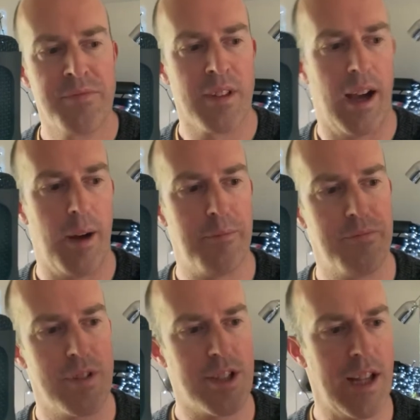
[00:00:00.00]

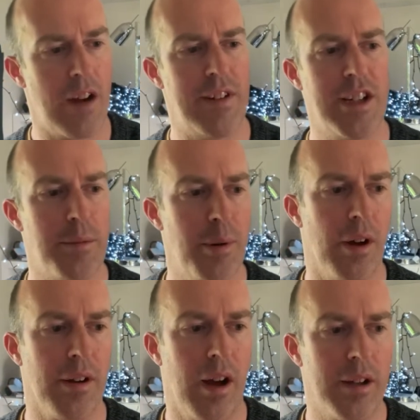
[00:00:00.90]
So yeah, really good
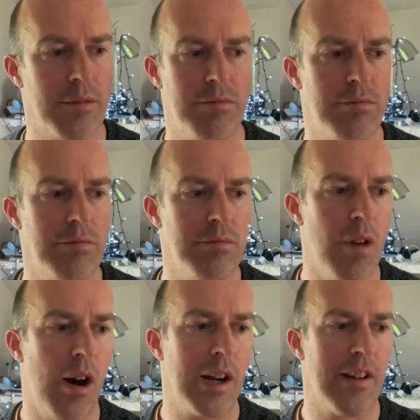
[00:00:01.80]
book. I
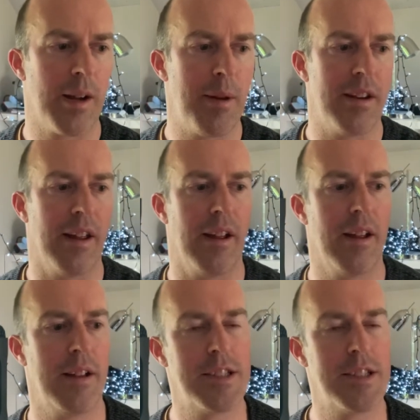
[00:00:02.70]
highly recommend it.